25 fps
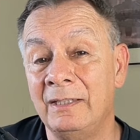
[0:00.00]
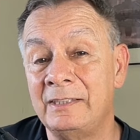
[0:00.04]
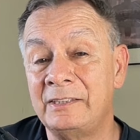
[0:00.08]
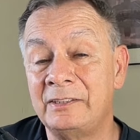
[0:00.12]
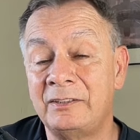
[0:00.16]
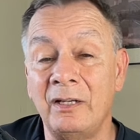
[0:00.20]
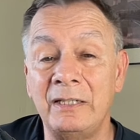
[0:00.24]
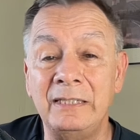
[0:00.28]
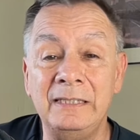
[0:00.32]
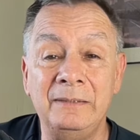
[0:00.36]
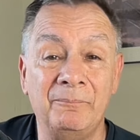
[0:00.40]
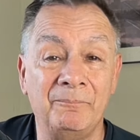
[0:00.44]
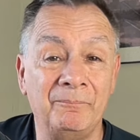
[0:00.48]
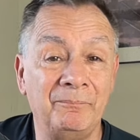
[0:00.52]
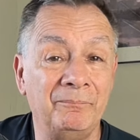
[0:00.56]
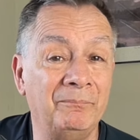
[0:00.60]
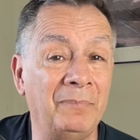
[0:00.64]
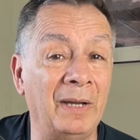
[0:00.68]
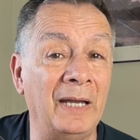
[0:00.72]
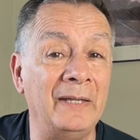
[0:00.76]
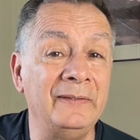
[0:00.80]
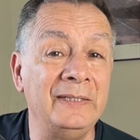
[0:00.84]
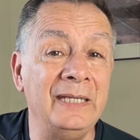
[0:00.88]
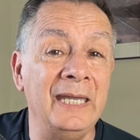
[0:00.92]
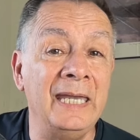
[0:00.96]
a study
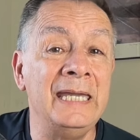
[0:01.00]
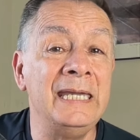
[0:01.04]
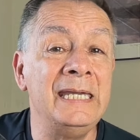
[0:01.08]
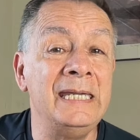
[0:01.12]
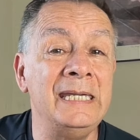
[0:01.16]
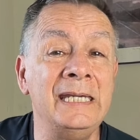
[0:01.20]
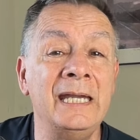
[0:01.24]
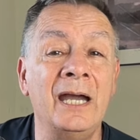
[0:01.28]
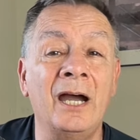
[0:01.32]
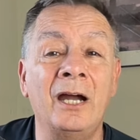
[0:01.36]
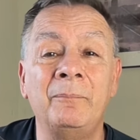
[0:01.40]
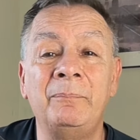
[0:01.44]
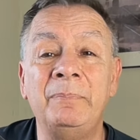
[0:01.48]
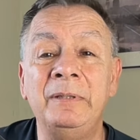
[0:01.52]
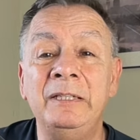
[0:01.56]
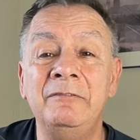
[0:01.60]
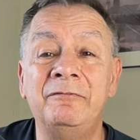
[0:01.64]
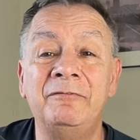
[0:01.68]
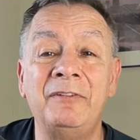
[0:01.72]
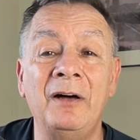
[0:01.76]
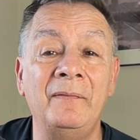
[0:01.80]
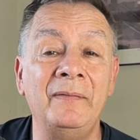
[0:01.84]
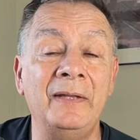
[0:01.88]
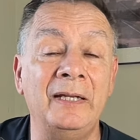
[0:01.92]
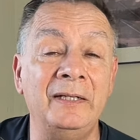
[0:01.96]
by the A A R P
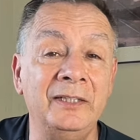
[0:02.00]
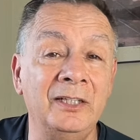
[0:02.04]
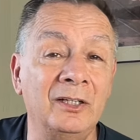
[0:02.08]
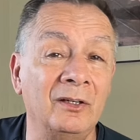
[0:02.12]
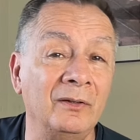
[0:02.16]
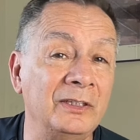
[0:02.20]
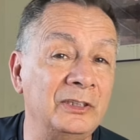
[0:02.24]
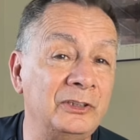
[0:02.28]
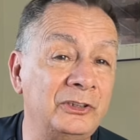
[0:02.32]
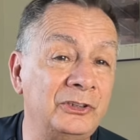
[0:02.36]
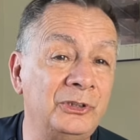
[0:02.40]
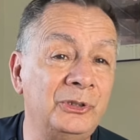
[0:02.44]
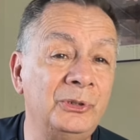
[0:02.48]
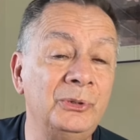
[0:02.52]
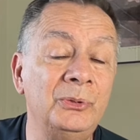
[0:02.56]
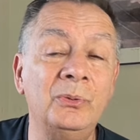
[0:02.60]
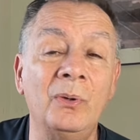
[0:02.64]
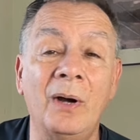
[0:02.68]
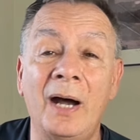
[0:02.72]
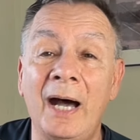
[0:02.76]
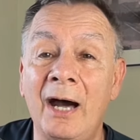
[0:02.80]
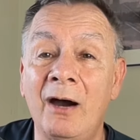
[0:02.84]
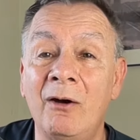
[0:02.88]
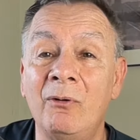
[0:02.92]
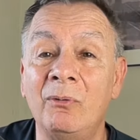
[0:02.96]
found that nearly two
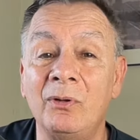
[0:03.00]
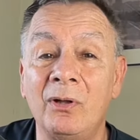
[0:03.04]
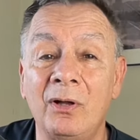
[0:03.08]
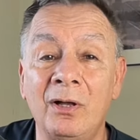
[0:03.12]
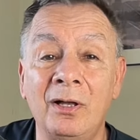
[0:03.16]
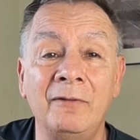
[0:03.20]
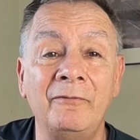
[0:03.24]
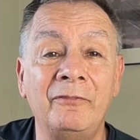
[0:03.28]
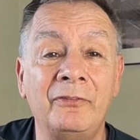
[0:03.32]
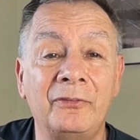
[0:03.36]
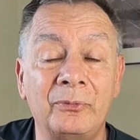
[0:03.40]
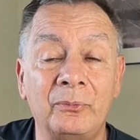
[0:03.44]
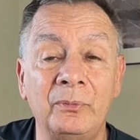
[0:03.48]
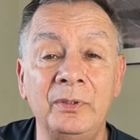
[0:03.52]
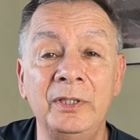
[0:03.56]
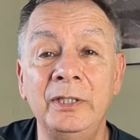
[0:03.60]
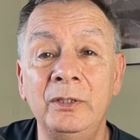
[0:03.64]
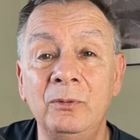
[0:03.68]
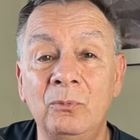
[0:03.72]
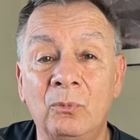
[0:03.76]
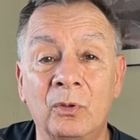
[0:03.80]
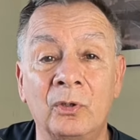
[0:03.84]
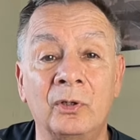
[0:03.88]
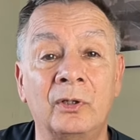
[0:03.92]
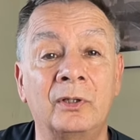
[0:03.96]
out of three
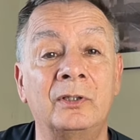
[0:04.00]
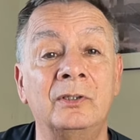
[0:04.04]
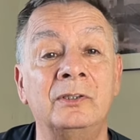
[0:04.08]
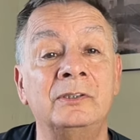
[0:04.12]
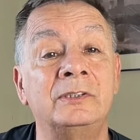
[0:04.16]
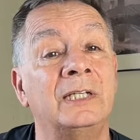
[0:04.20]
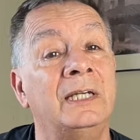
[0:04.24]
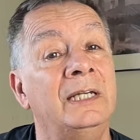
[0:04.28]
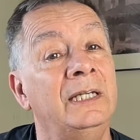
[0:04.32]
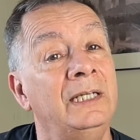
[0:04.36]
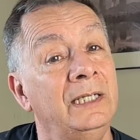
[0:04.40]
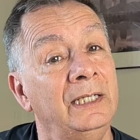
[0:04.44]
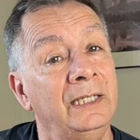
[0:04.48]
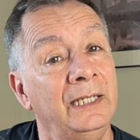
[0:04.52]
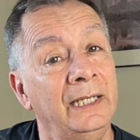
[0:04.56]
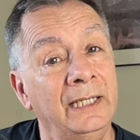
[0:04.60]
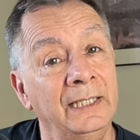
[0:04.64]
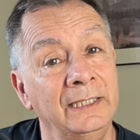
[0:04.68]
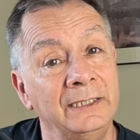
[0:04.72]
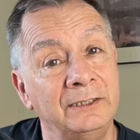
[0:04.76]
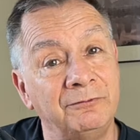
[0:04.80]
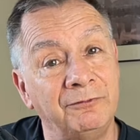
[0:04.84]
workers age